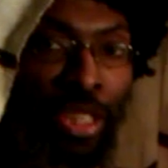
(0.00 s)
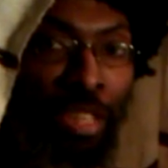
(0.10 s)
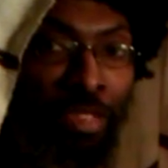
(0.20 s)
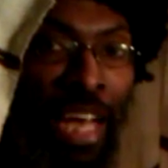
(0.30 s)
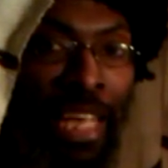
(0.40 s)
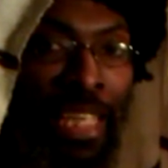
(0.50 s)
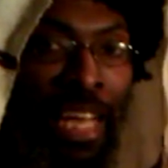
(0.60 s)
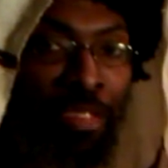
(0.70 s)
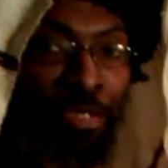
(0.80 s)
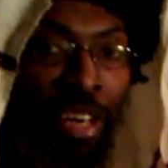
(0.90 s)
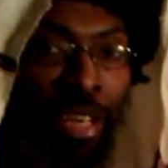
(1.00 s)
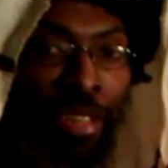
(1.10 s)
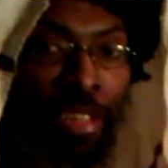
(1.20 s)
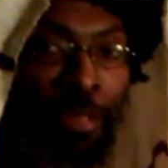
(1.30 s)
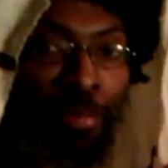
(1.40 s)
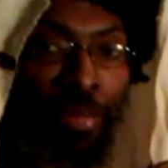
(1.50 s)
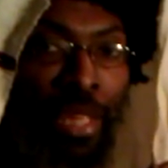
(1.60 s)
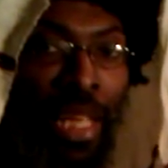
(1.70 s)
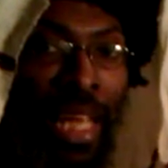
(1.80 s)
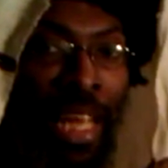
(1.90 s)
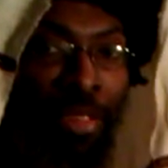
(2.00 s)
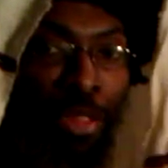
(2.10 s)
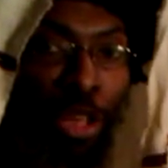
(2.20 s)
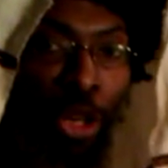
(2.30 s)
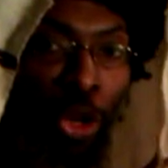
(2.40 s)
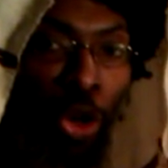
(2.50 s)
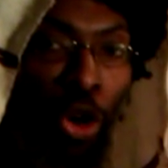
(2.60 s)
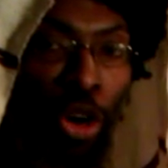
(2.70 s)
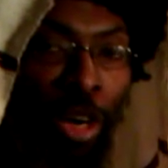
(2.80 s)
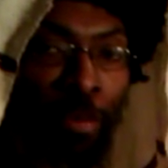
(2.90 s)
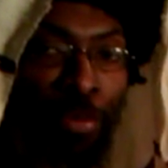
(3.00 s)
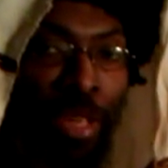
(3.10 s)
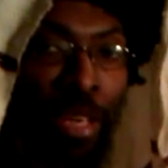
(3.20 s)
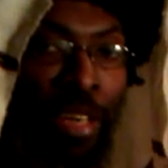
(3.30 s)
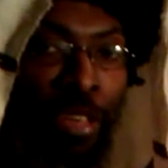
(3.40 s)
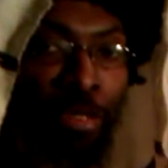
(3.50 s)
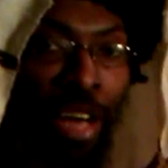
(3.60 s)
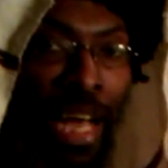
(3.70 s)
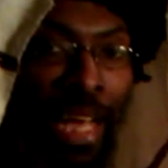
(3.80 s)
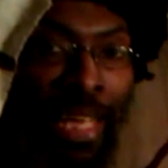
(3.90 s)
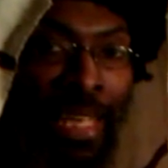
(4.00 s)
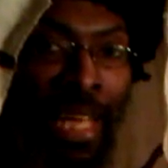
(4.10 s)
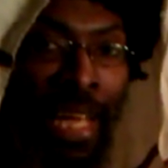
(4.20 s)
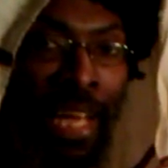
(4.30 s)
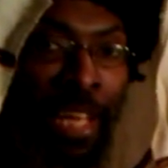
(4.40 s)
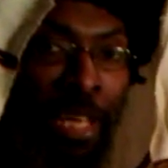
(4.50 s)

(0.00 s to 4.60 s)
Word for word: of I and I Father and the law of I and I